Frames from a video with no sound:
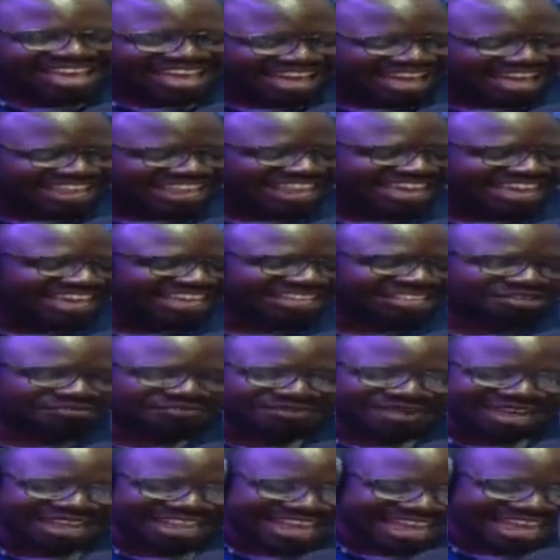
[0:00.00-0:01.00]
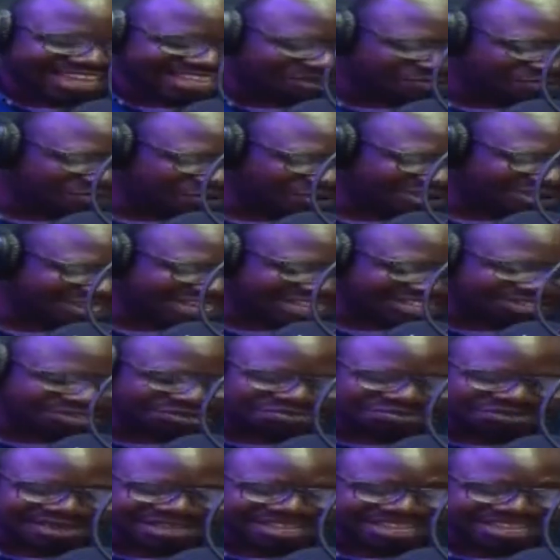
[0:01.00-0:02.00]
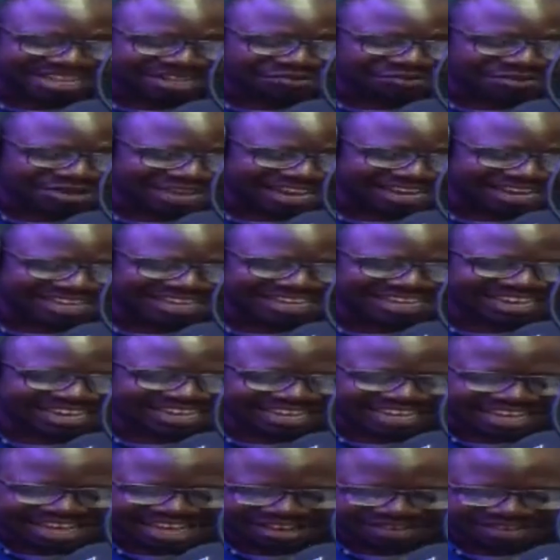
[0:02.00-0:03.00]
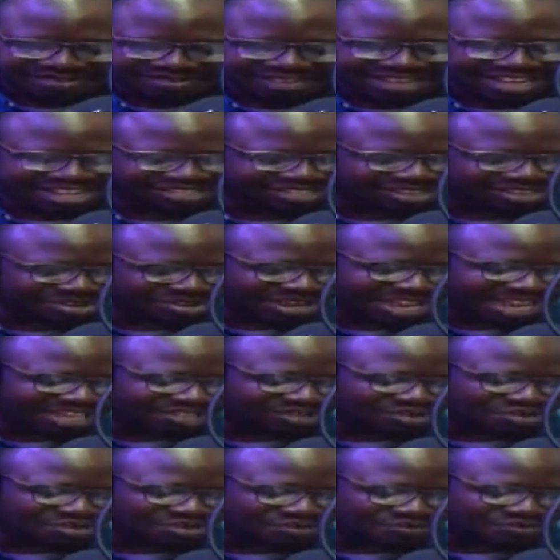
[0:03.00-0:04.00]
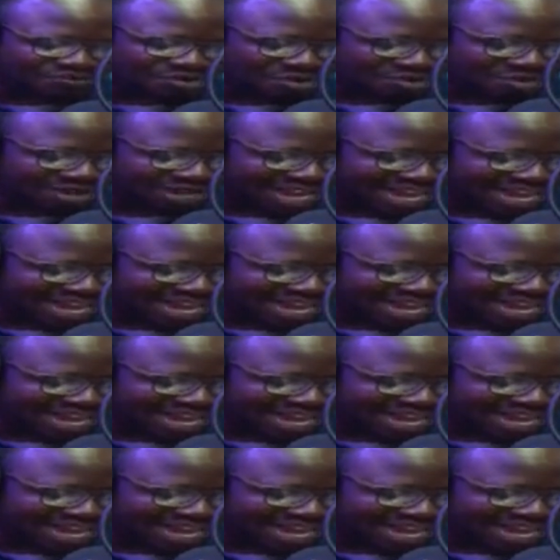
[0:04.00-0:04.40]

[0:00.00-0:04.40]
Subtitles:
I like the point that you made that we are here now. Let's look forward.